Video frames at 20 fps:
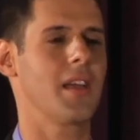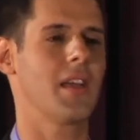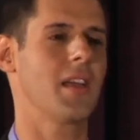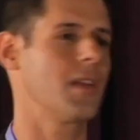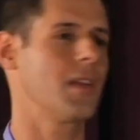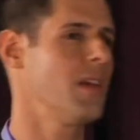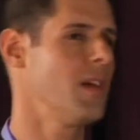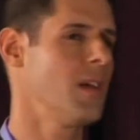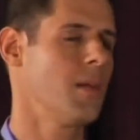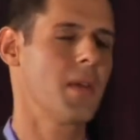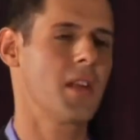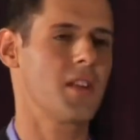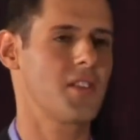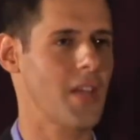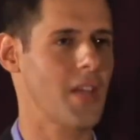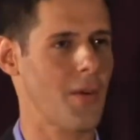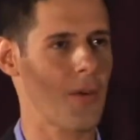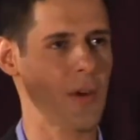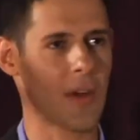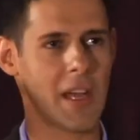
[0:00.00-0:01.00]
He had been a
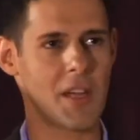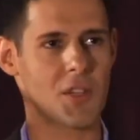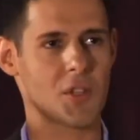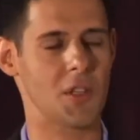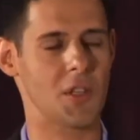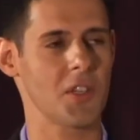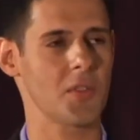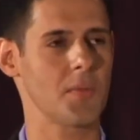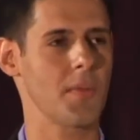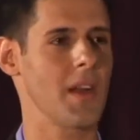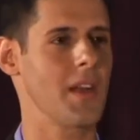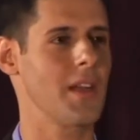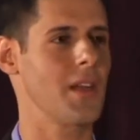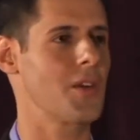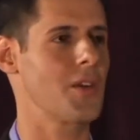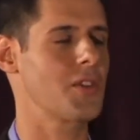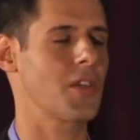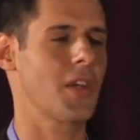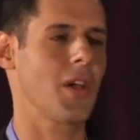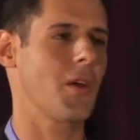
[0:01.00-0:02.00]
segregationist many
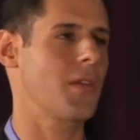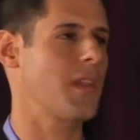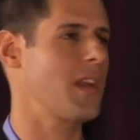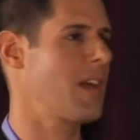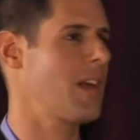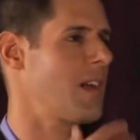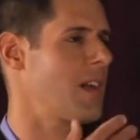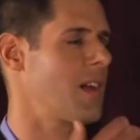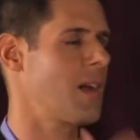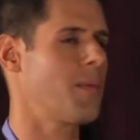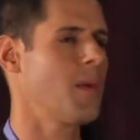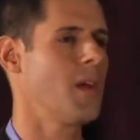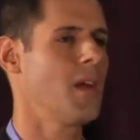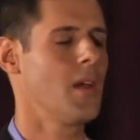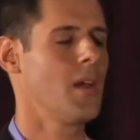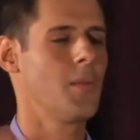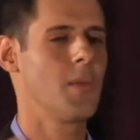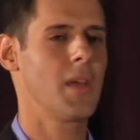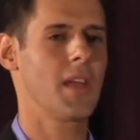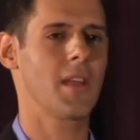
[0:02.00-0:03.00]
years ago. Then he ended up
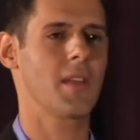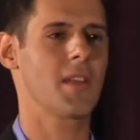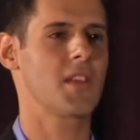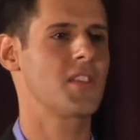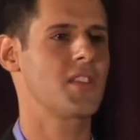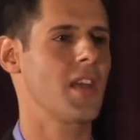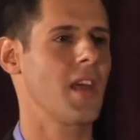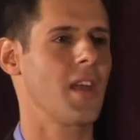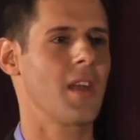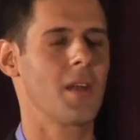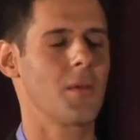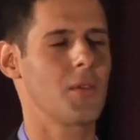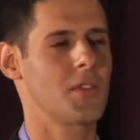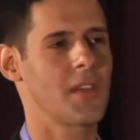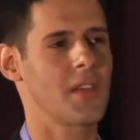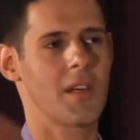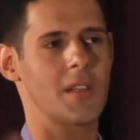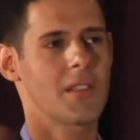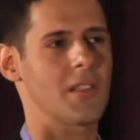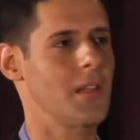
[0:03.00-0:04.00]
being in the Senate. He was
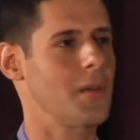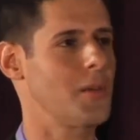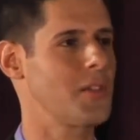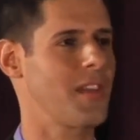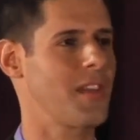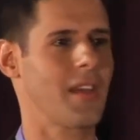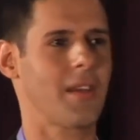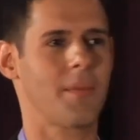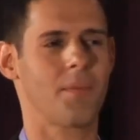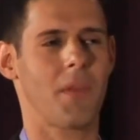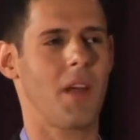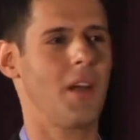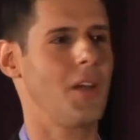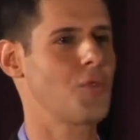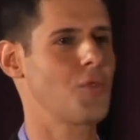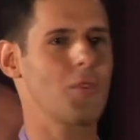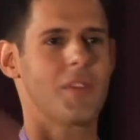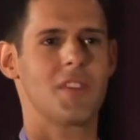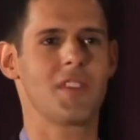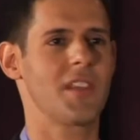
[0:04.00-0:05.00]
there until he was like
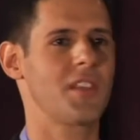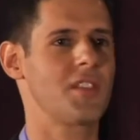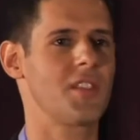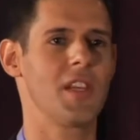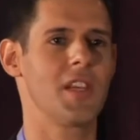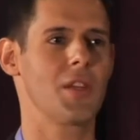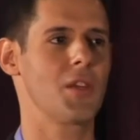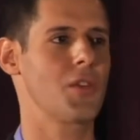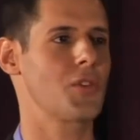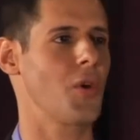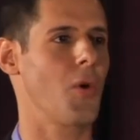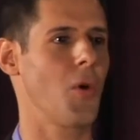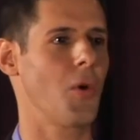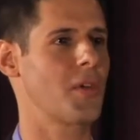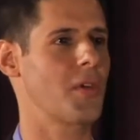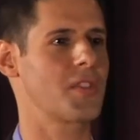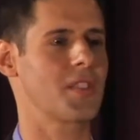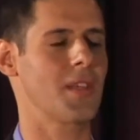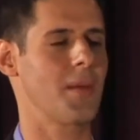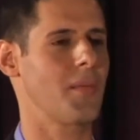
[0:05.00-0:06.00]
116 years
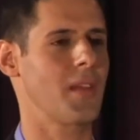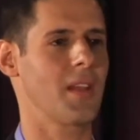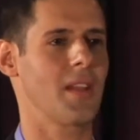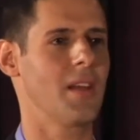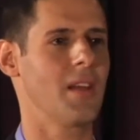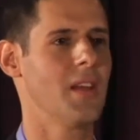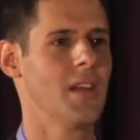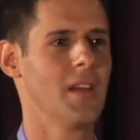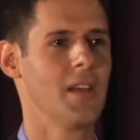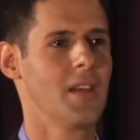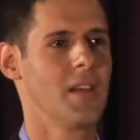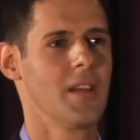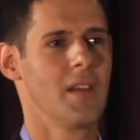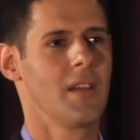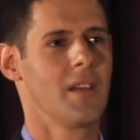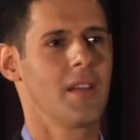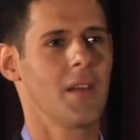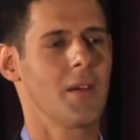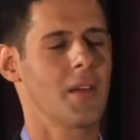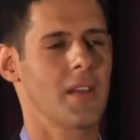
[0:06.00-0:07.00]
old or something.
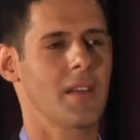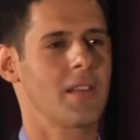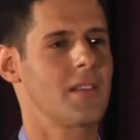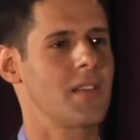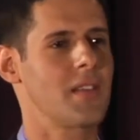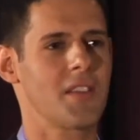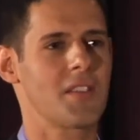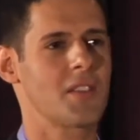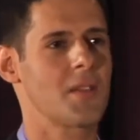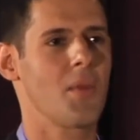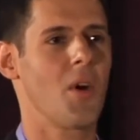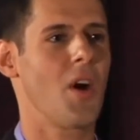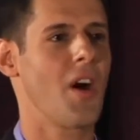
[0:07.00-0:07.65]
They like dust him